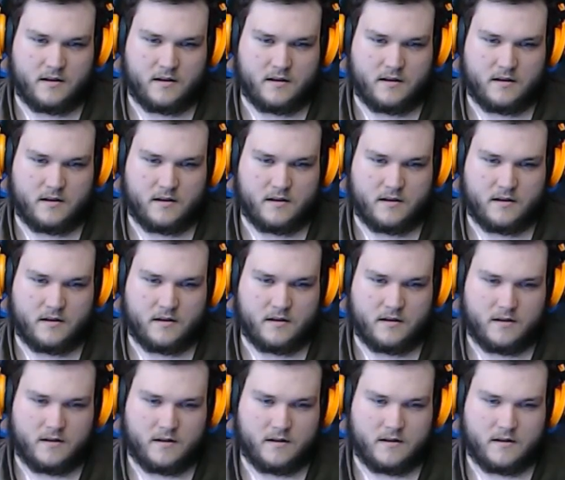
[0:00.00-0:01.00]

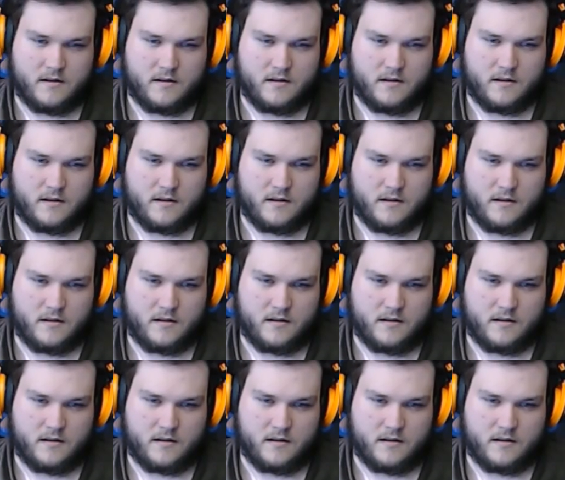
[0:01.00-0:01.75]
Nothing is said.